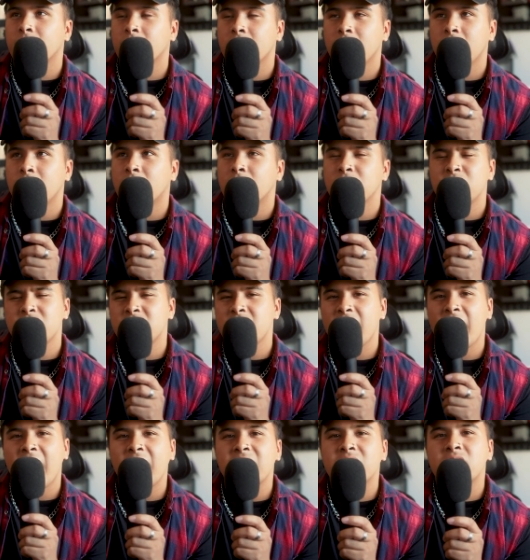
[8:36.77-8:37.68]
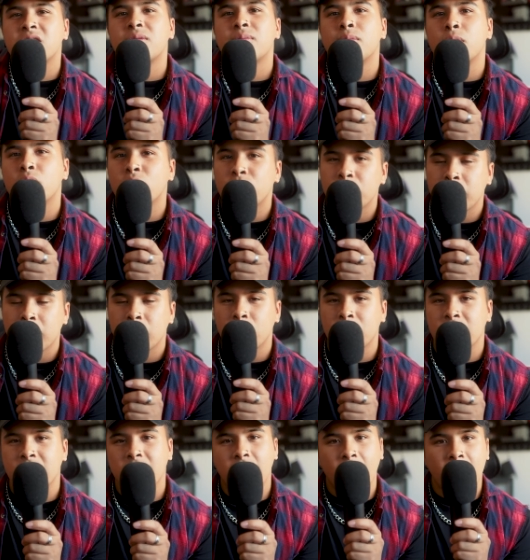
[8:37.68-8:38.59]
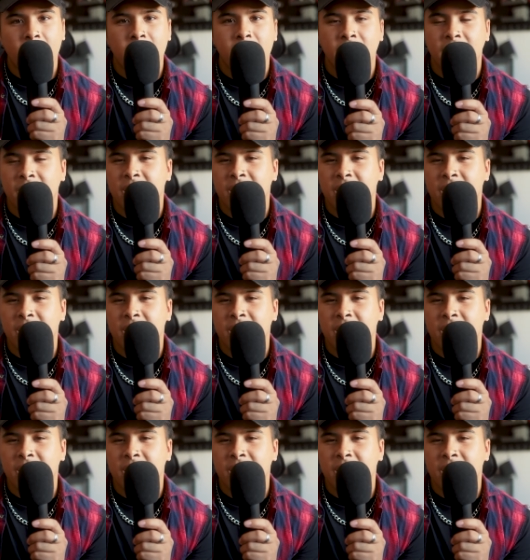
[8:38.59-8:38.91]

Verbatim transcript: you know, just to add some movement with lighting,